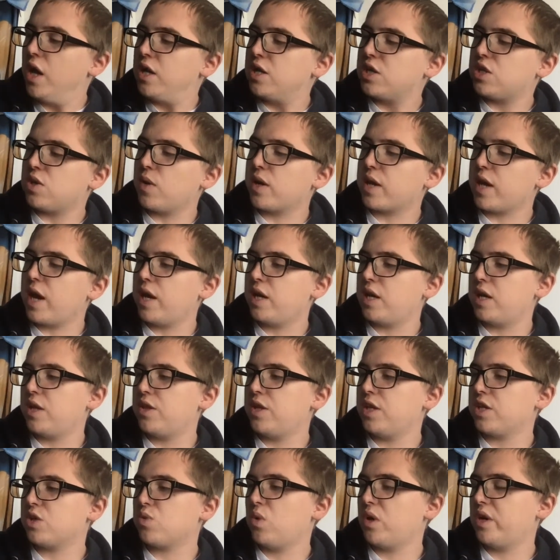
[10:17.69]
So again, in
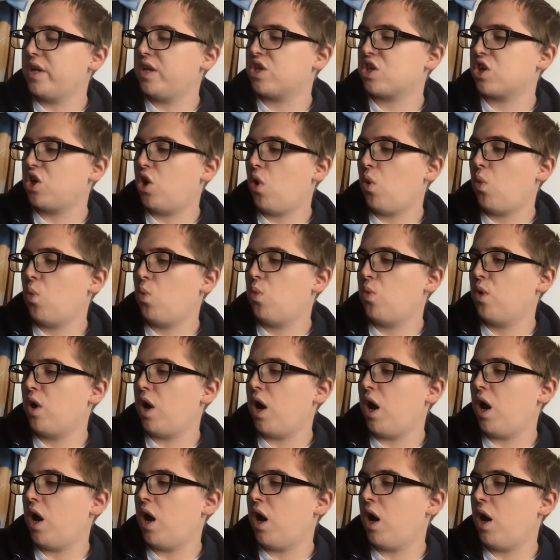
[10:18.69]
this one it's got
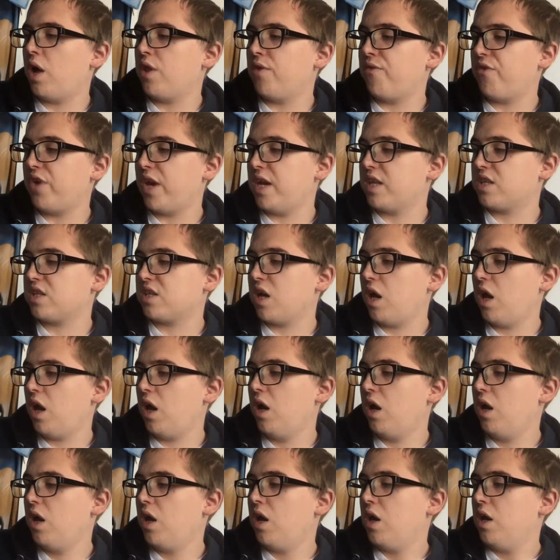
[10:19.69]
the theatre,
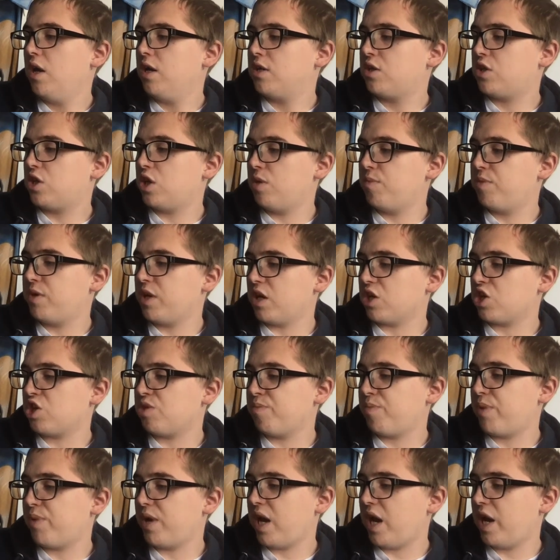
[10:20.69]
2
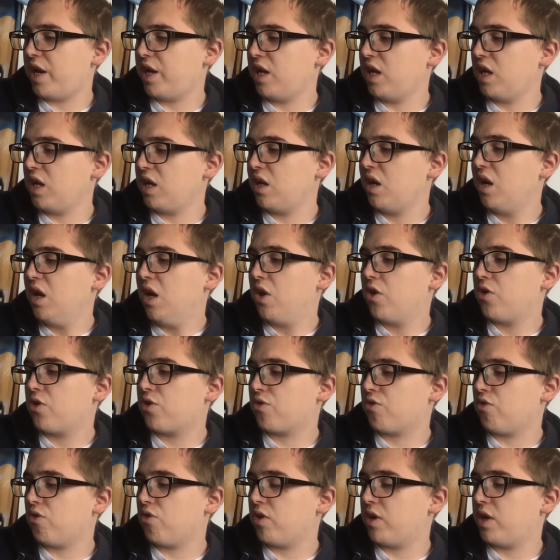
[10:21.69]
production planning,
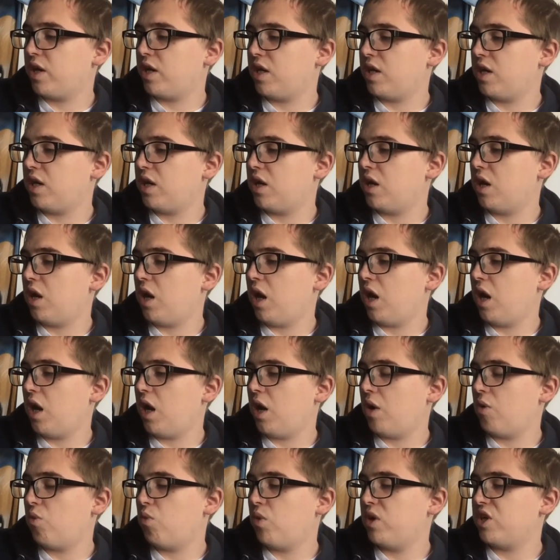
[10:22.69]
3
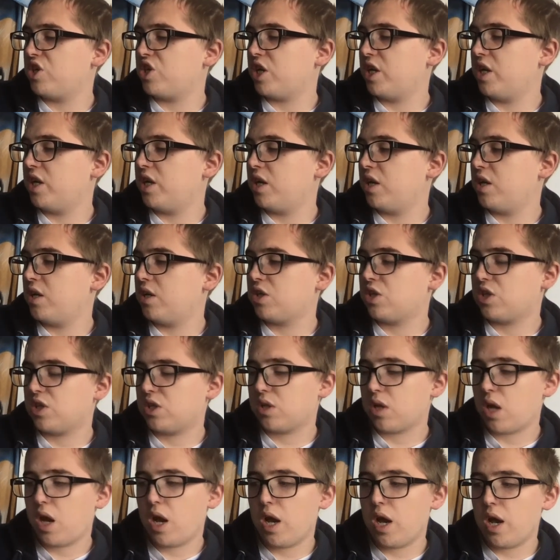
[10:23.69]
which is
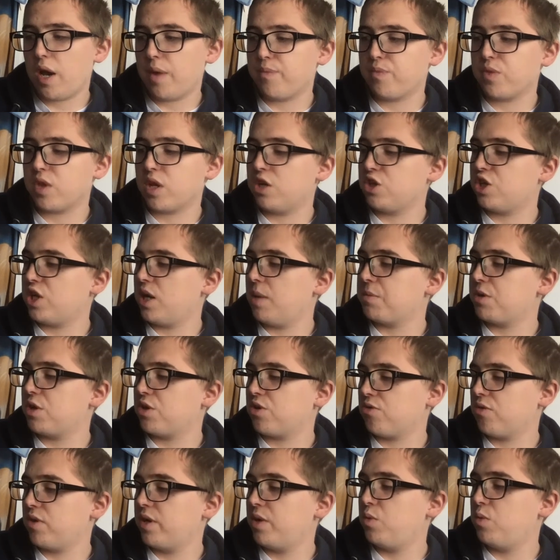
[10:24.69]
chapter
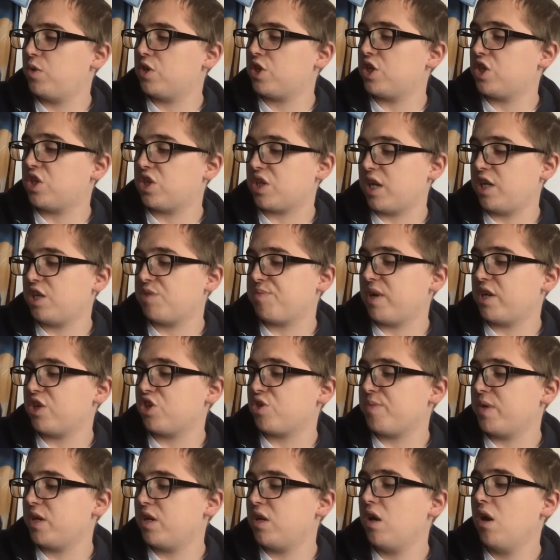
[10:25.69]
3 which is stage
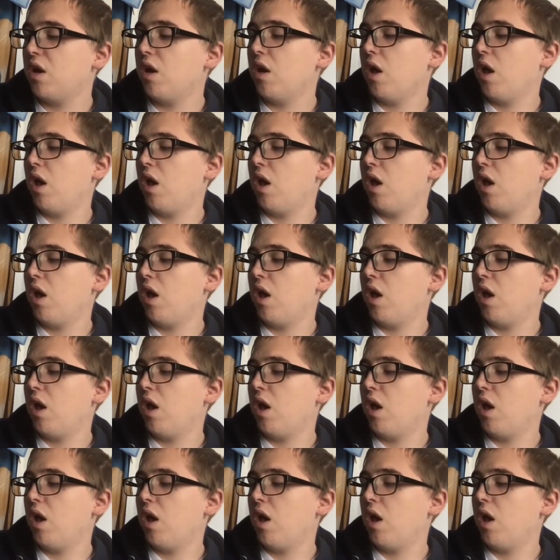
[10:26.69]
management,